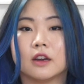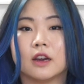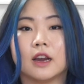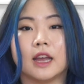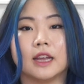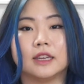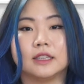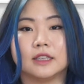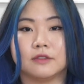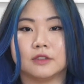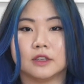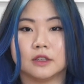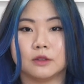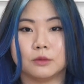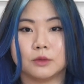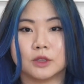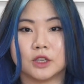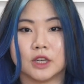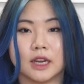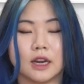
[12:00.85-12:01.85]
I definitely
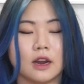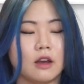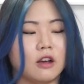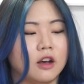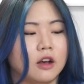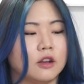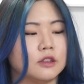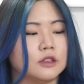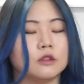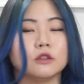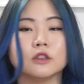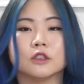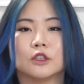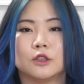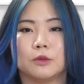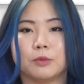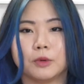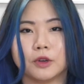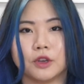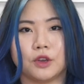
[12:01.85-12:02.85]
would check it out. It also looks
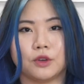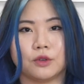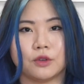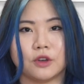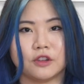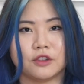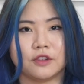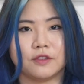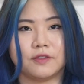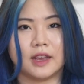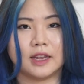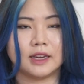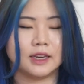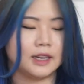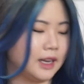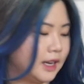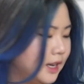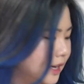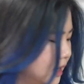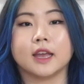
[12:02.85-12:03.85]
super cute on your
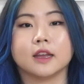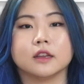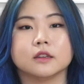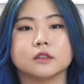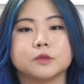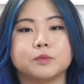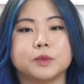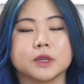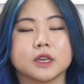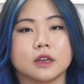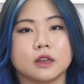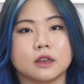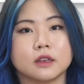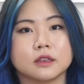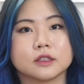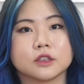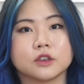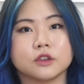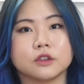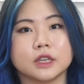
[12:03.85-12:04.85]
vanity. And
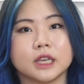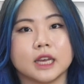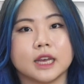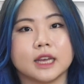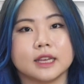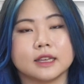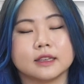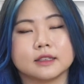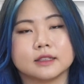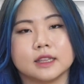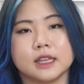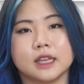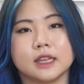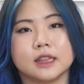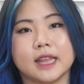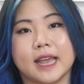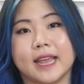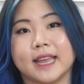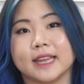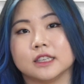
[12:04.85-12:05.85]
because Korea is the
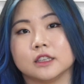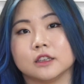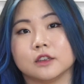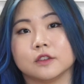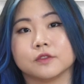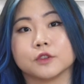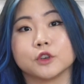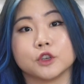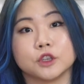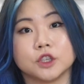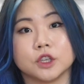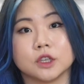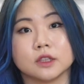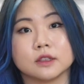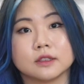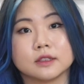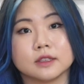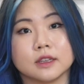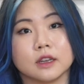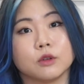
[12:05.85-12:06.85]
land of
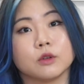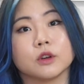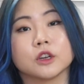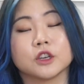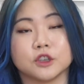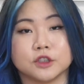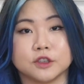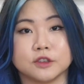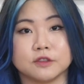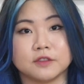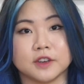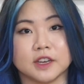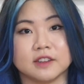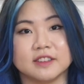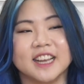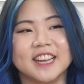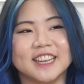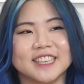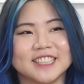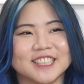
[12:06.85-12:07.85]
cushions or cushion
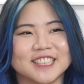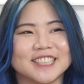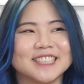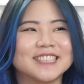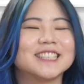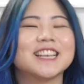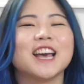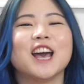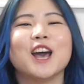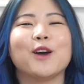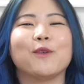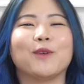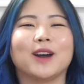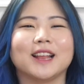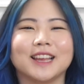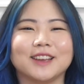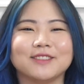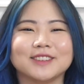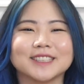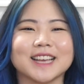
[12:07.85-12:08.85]
foundations,
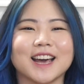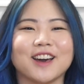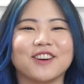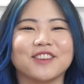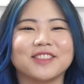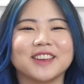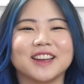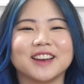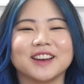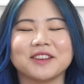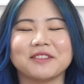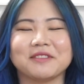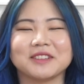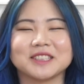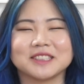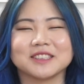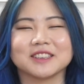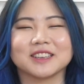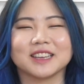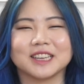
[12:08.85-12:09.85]
while I was out there, I
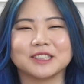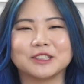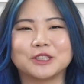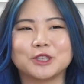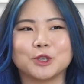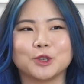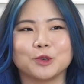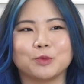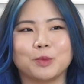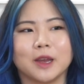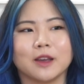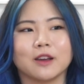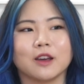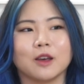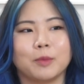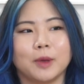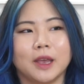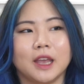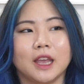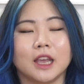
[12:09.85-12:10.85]
was looking to pick
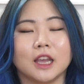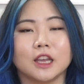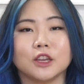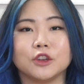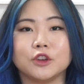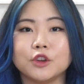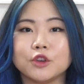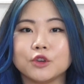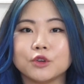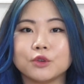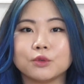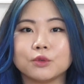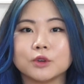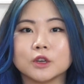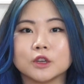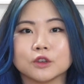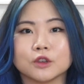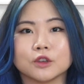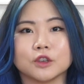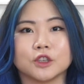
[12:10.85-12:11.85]
up a new
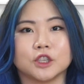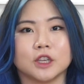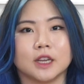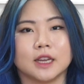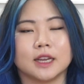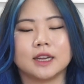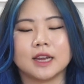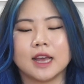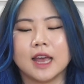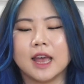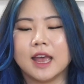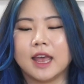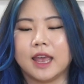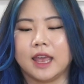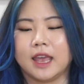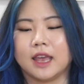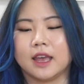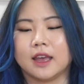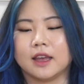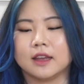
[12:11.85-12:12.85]
cushion.
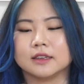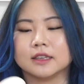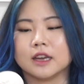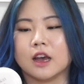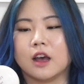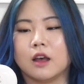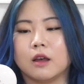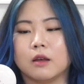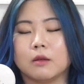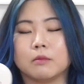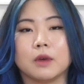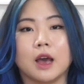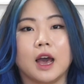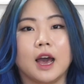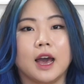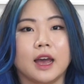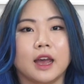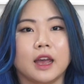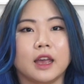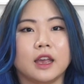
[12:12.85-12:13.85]
And
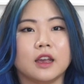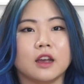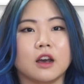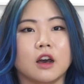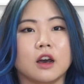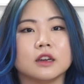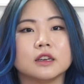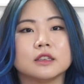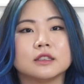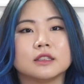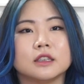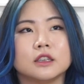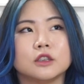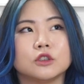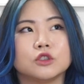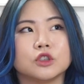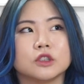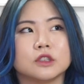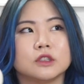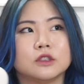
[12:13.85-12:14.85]
I honestly
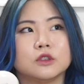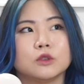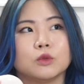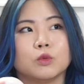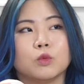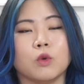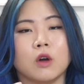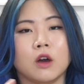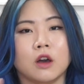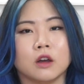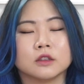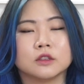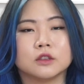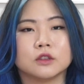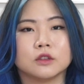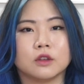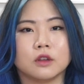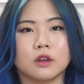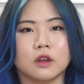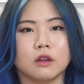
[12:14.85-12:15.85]
just walked
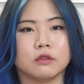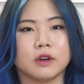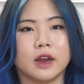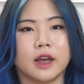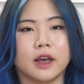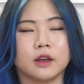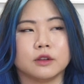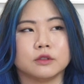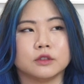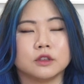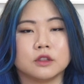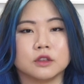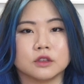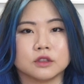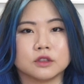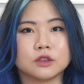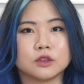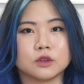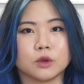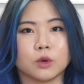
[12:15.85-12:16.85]
around the
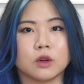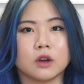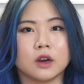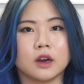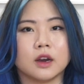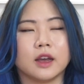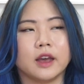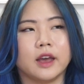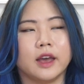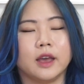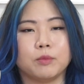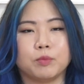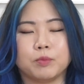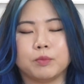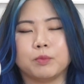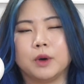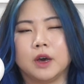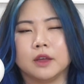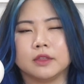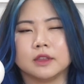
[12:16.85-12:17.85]
store. I
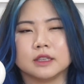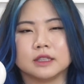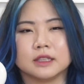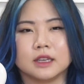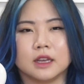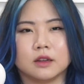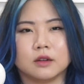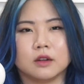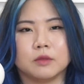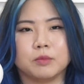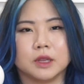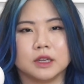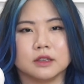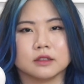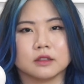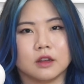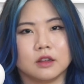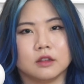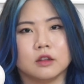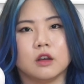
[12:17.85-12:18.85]
bought this at a place
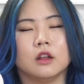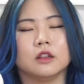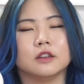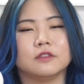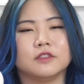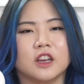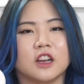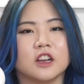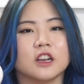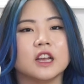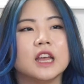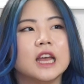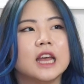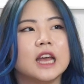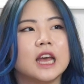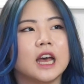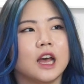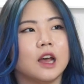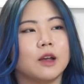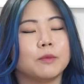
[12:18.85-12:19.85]
called Olive Young.
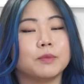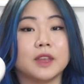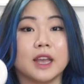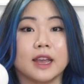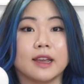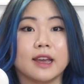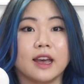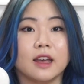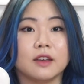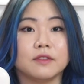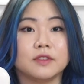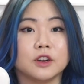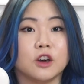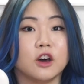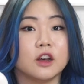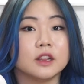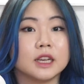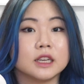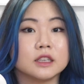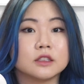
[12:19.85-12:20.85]
They have an
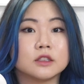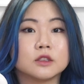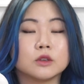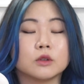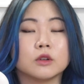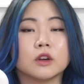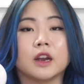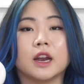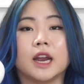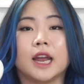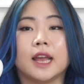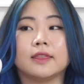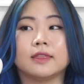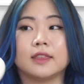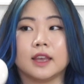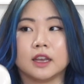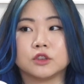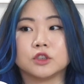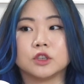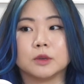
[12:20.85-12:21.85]
online store and
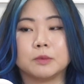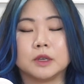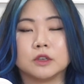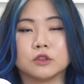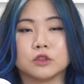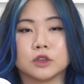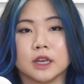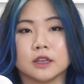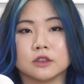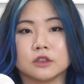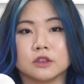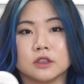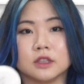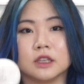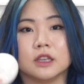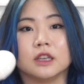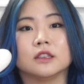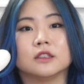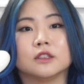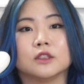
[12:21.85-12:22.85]
they ship
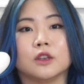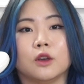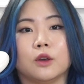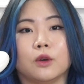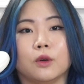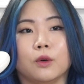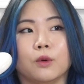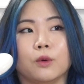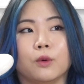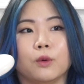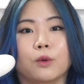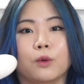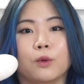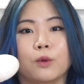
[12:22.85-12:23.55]
internationally, so